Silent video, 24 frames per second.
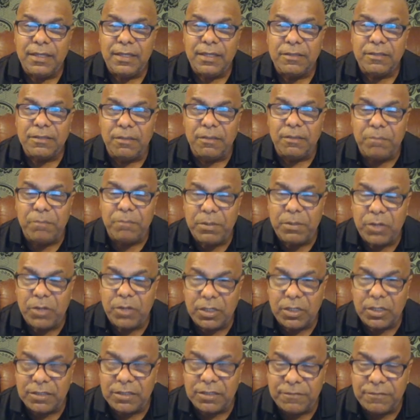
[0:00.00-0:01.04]
Some people
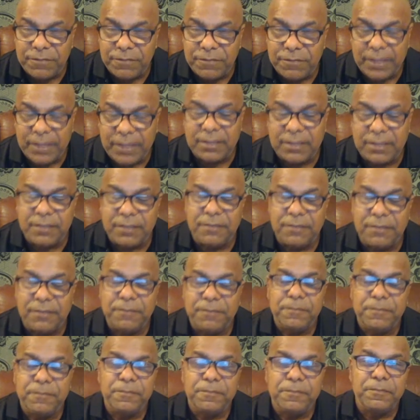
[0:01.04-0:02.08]
got infected.
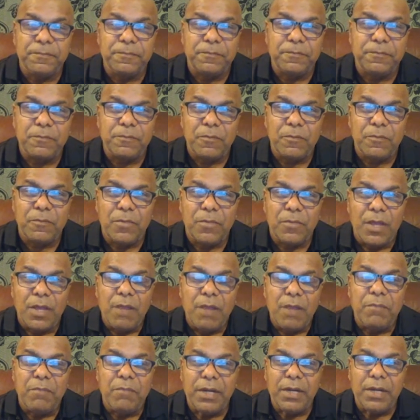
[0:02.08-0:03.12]

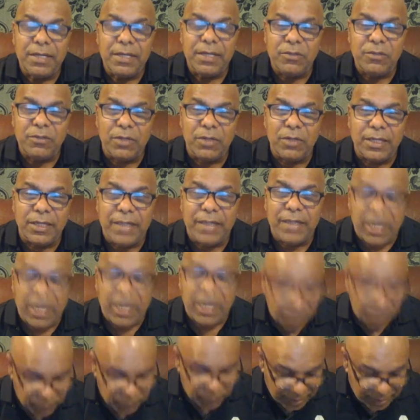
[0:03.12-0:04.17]
But let's not get carried away with that